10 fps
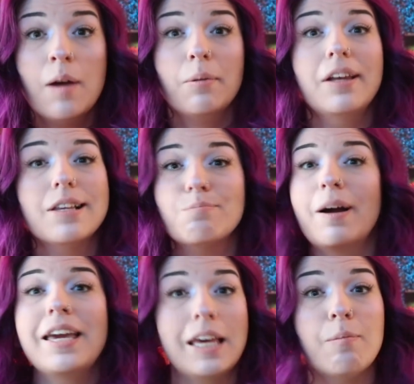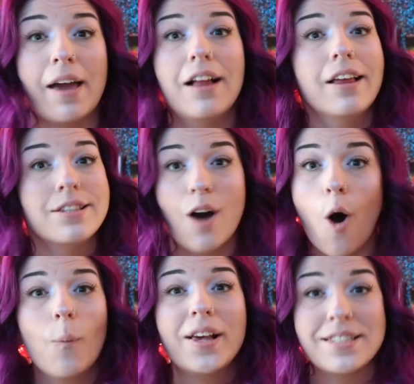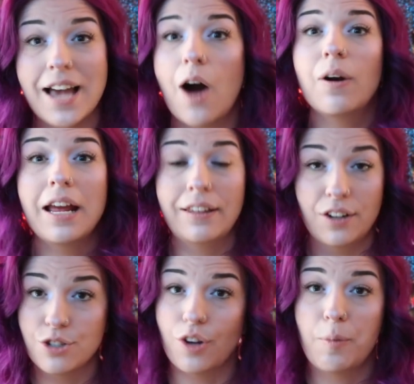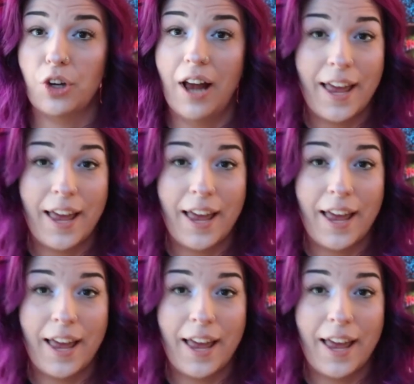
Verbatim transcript: please, my email is always down in the description.